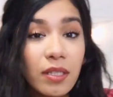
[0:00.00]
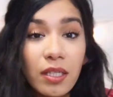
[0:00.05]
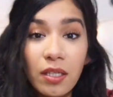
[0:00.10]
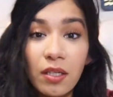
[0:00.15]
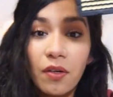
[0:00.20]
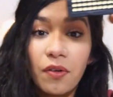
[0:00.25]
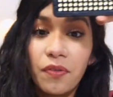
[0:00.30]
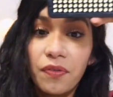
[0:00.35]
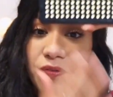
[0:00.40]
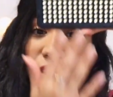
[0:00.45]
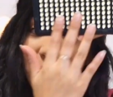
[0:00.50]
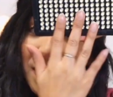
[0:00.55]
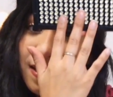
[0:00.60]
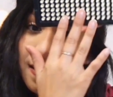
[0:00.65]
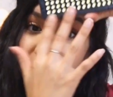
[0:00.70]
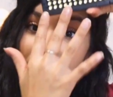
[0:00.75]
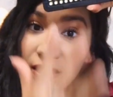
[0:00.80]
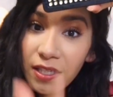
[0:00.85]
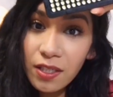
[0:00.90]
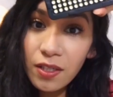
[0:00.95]
you know,
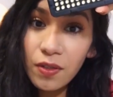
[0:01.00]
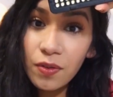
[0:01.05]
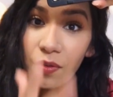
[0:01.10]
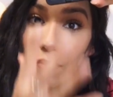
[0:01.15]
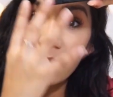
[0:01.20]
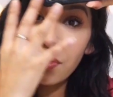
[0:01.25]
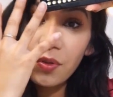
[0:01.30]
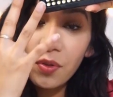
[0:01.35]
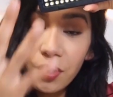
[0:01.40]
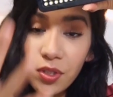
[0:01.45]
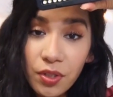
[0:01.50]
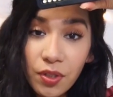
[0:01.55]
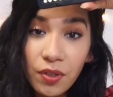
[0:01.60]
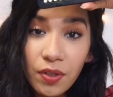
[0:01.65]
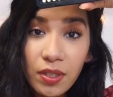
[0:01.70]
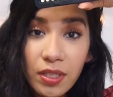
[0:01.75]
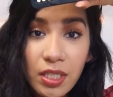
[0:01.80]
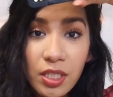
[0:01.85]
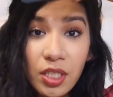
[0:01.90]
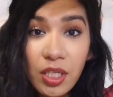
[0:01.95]
facing you towards
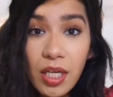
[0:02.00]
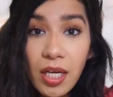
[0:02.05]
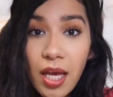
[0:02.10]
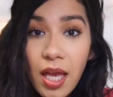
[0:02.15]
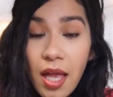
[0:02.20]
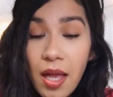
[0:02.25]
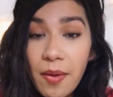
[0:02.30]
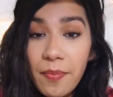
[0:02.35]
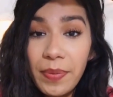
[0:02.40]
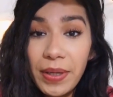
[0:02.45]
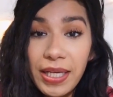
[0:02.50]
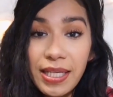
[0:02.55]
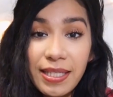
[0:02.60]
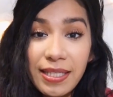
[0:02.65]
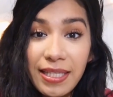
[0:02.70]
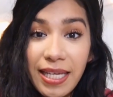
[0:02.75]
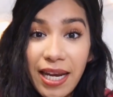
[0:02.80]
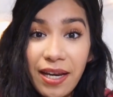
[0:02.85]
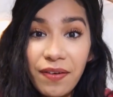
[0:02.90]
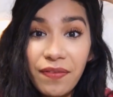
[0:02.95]
your audition, but
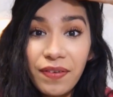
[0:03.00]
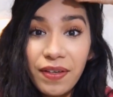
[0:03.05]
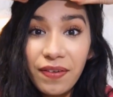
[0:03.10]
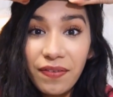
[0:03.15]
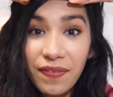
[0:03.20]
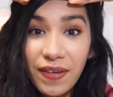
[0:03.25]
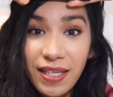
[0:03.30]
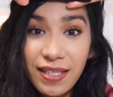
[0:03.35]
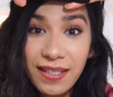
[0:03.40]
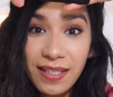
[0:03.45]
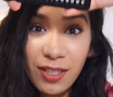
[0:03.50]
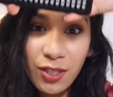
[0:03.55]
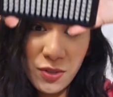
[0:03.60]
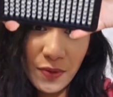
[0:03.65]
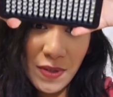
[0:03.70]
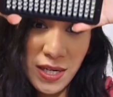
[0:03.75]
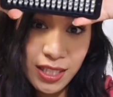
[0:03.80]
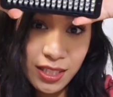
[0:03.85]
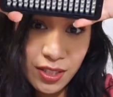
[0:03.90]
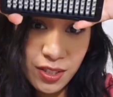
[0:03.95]
instead of it facing
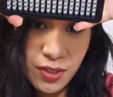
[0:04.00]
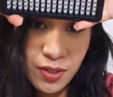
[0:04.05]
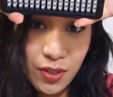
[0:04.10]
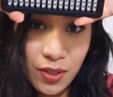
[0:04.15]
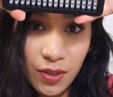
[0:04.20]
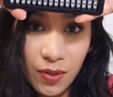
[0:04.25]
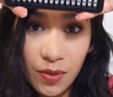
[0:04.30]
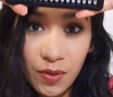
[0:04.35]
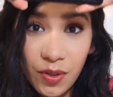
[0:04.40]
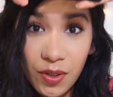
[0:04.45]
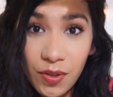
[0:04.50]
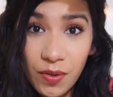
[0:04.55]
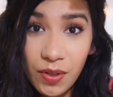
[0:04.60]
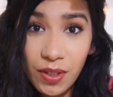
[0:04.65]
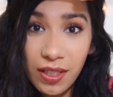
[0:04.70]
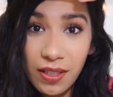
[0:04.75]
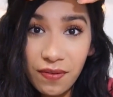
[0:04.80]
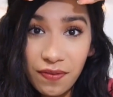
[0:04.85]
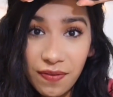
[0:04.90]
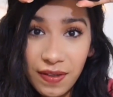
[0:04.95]
directly to you, you're
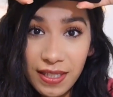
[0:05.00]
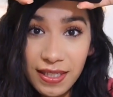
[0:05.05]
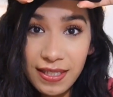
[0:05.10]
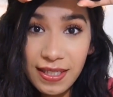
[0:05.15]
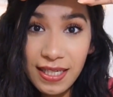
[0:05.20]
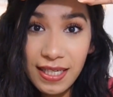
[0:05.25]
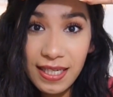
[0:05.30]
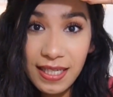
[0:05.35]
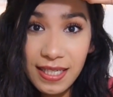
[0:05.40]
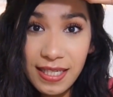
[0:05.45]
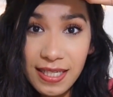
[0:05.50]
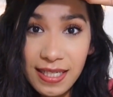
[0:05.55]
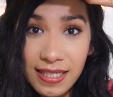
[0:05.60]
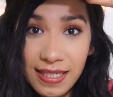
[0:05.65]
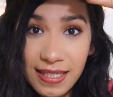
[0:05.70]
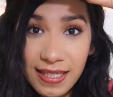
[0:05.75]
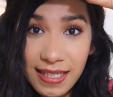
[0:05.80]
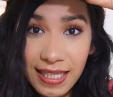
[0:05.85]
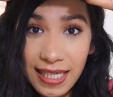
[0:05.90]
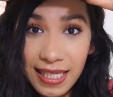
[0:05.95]
gonna face it
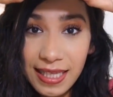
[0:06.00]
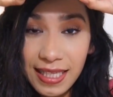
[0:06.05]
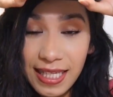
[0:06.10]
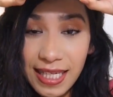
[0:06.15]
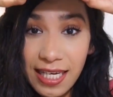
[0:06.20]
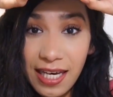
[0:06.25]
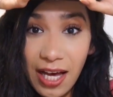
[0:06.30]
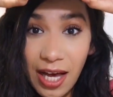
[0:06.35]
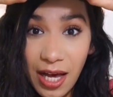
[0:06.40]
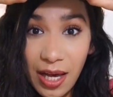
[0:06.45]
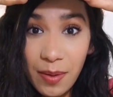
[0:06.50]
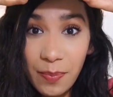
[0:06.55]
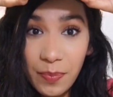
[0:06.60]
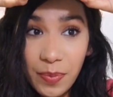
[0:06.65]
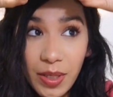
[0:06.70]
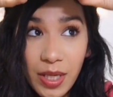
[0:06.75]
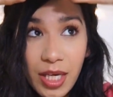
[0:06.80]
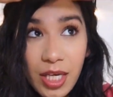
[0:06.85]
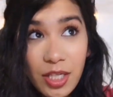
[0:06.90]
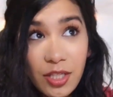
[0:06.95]
slightly up
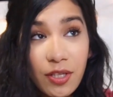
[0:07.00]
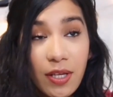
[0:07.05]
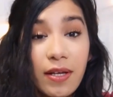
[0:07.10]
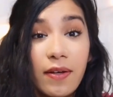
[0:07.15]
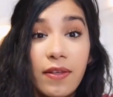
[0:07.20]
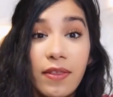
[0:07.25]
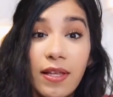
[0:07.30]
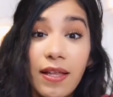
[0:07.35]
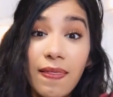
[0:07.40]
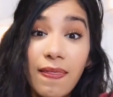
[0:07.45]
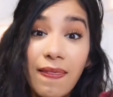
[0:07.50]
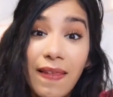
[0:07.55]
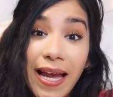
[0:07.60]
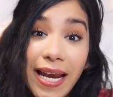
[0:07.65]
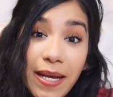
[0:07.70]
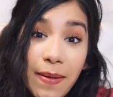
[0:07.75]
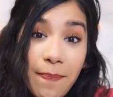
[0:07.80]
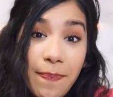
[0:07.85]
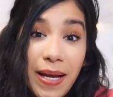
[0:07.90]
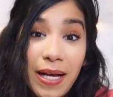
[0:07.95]
so that the
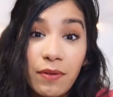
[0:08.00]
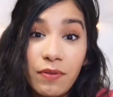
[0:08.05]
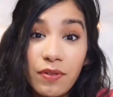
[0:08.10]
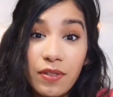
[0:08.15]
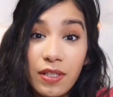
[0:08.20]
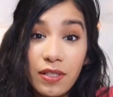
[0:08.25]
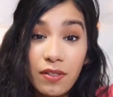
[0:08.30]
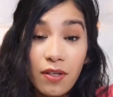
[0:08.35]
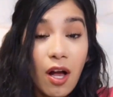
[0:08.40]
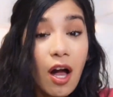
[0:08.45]
light bounces